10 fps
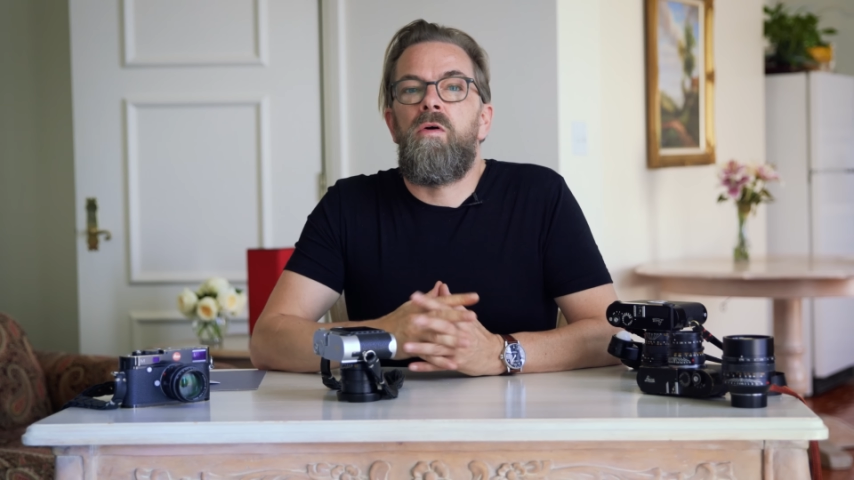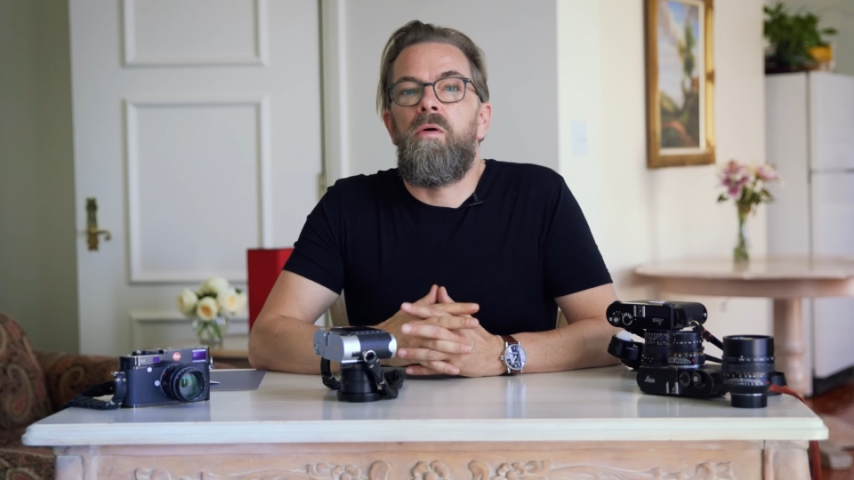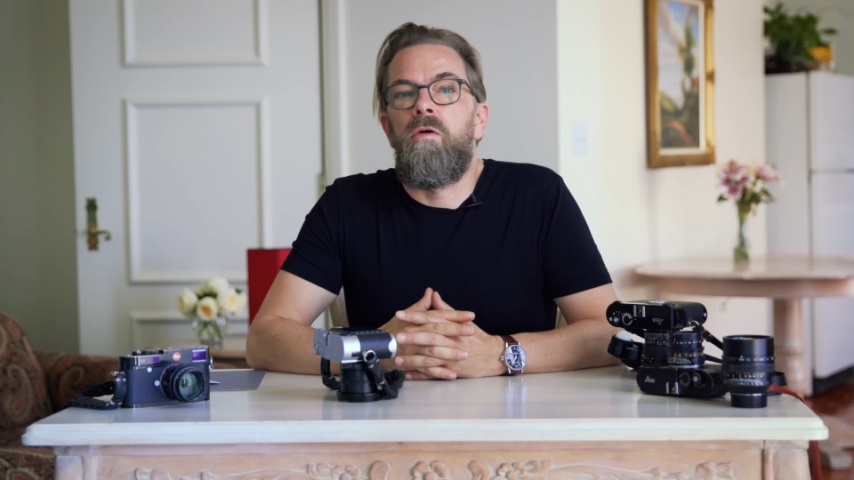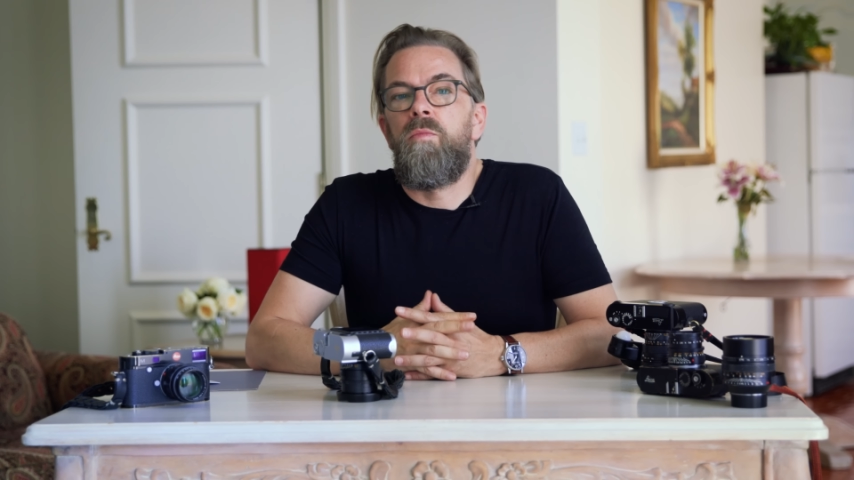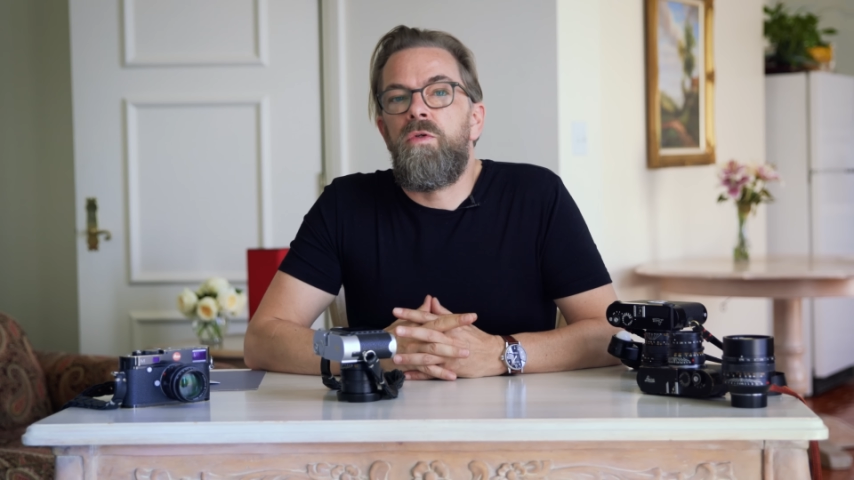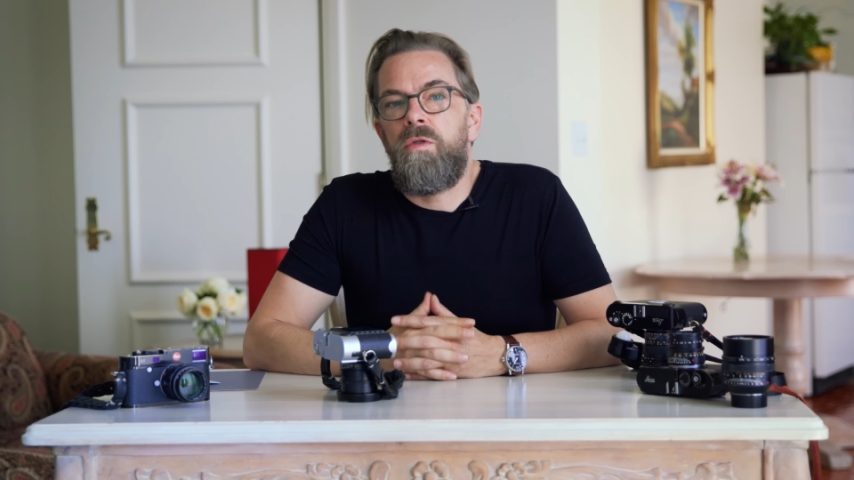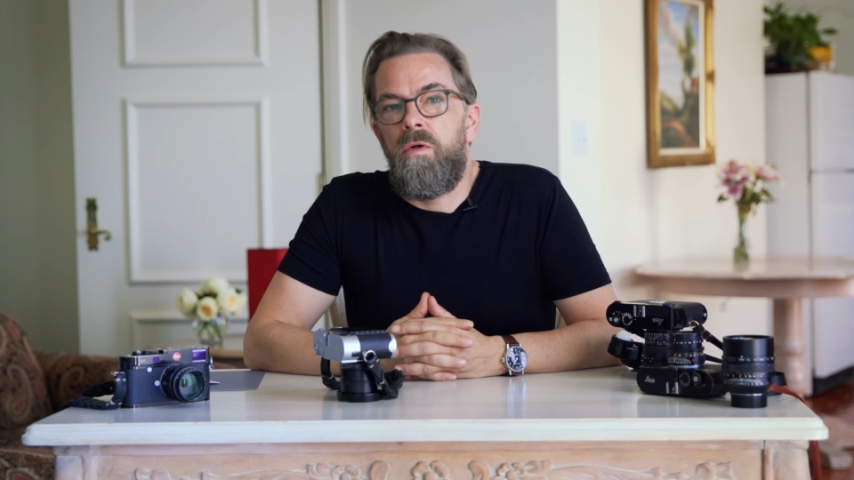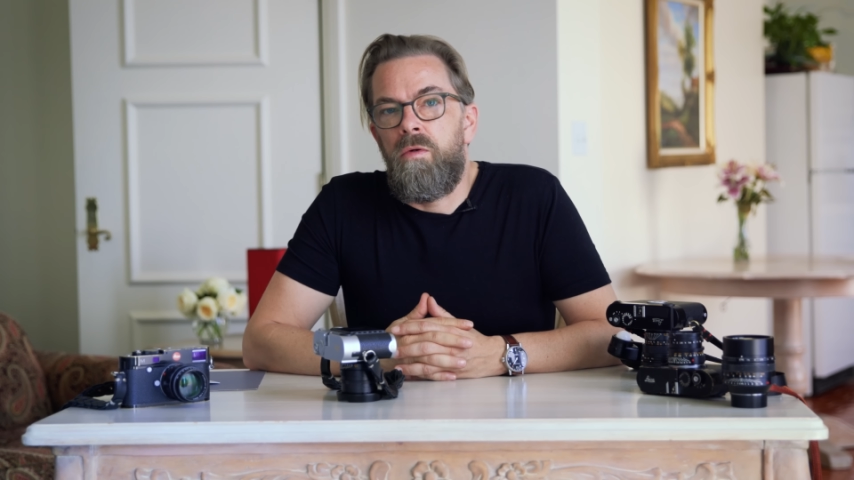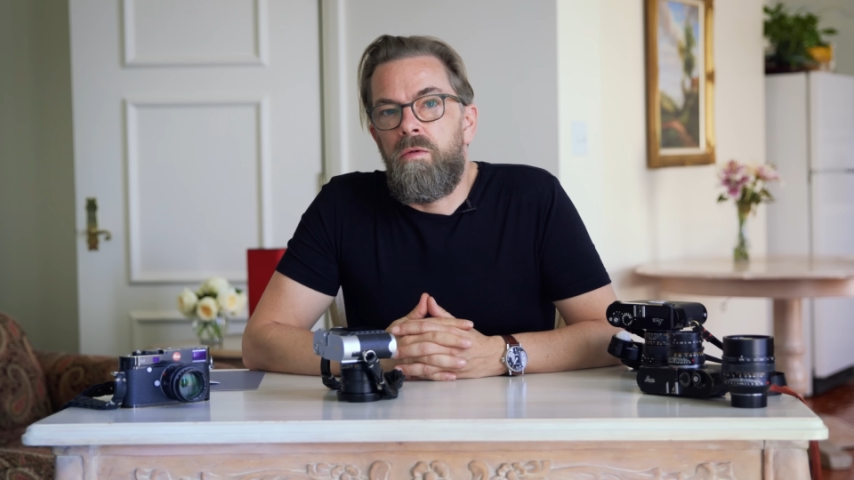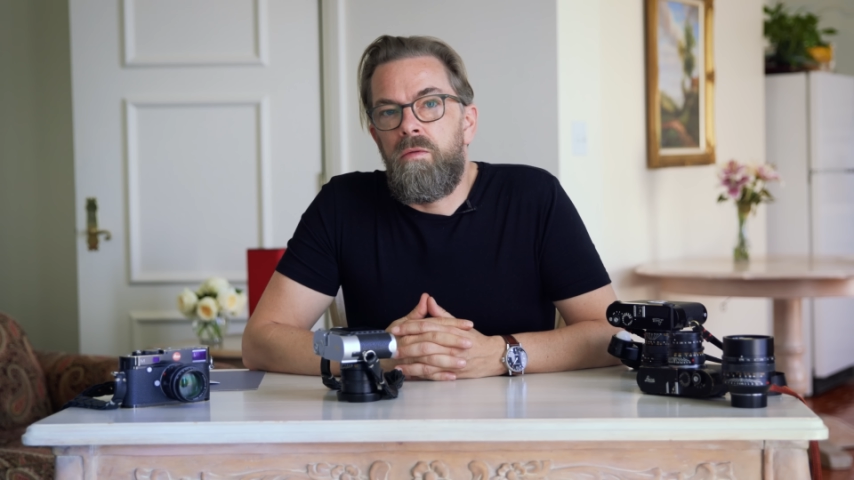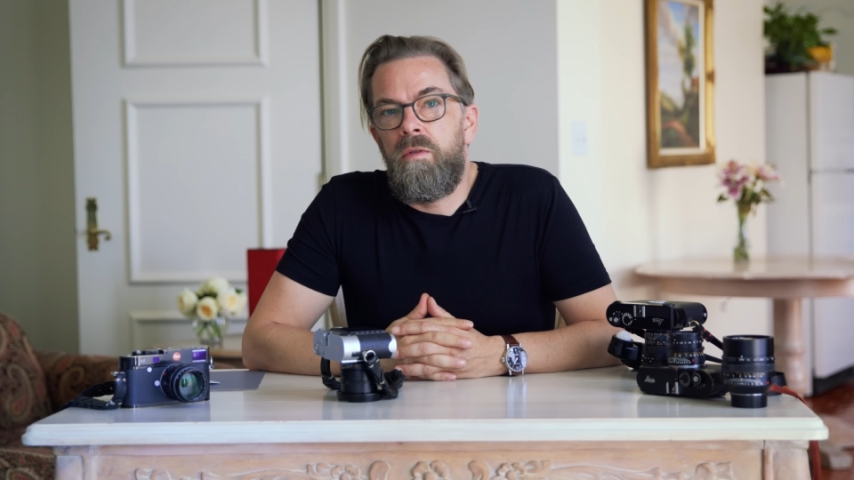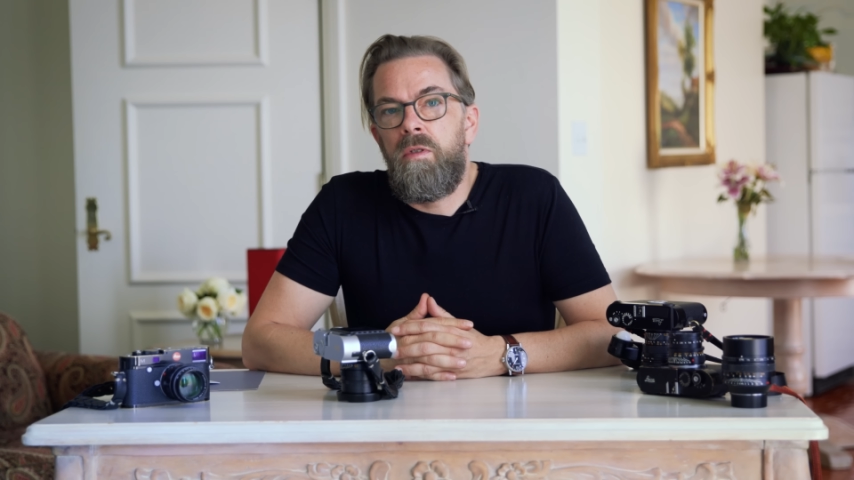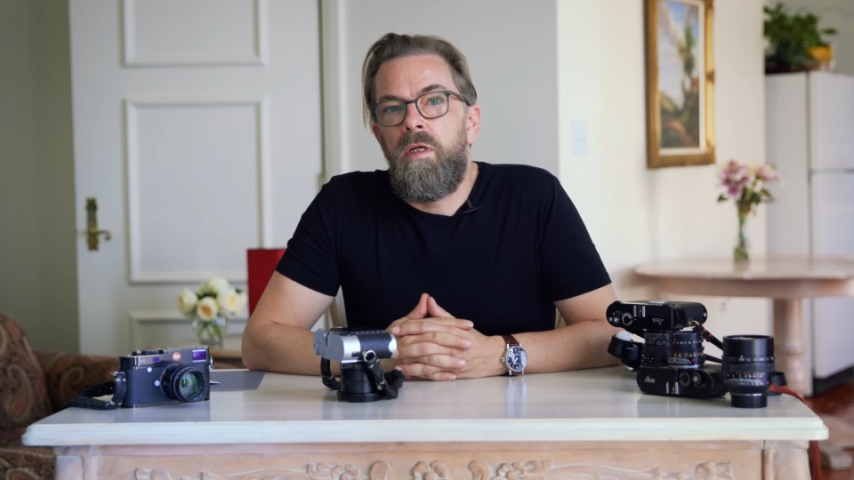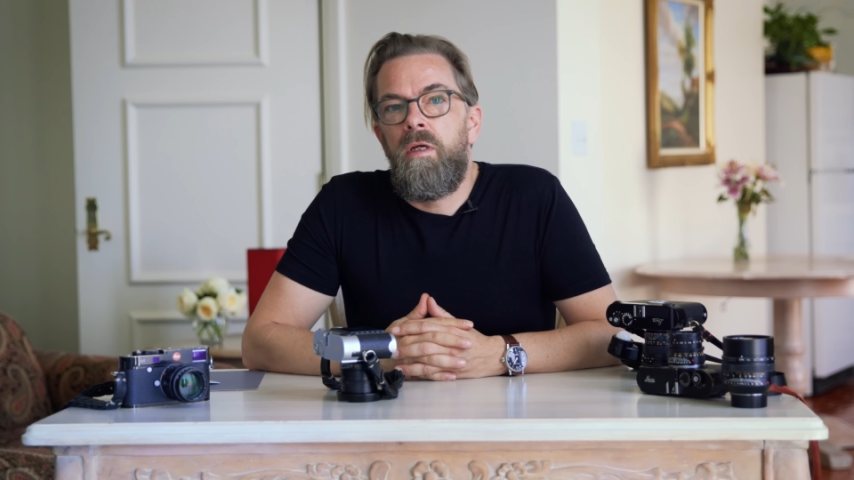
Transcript: or almost all